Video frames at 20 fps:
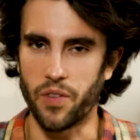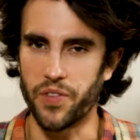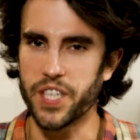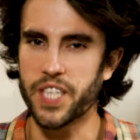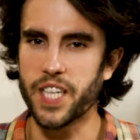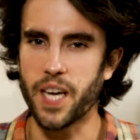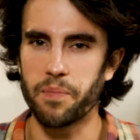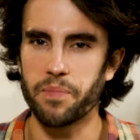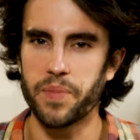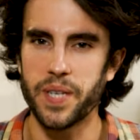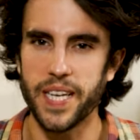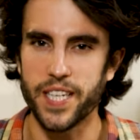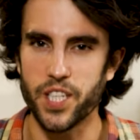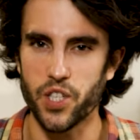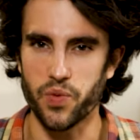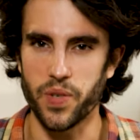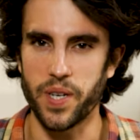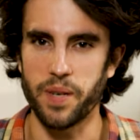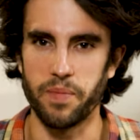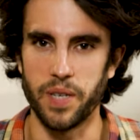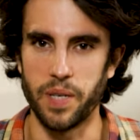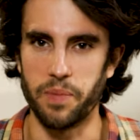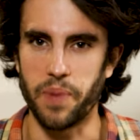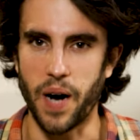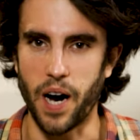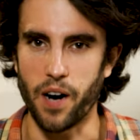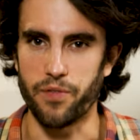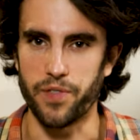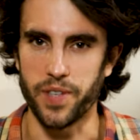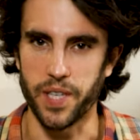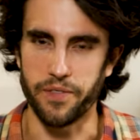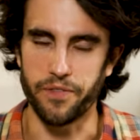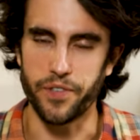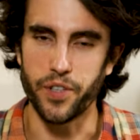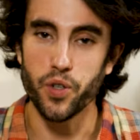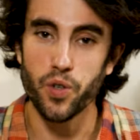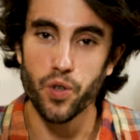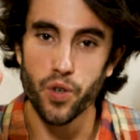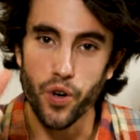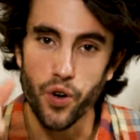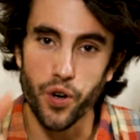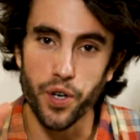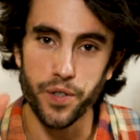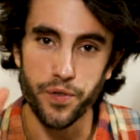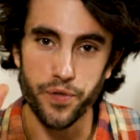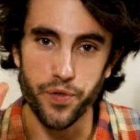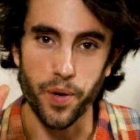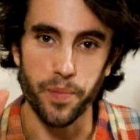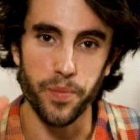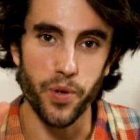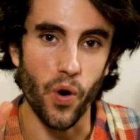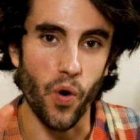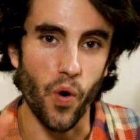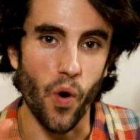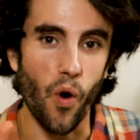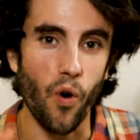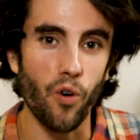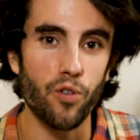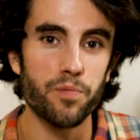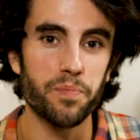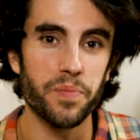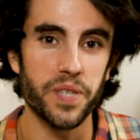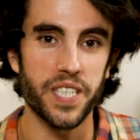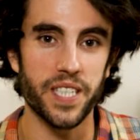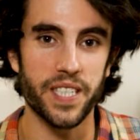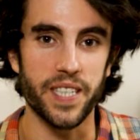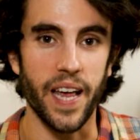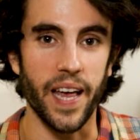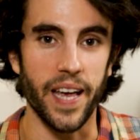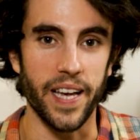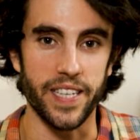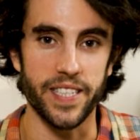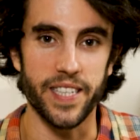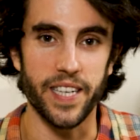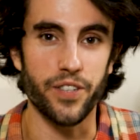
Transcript: Now, this can be extremely powerful. If you learn from your own mistakes,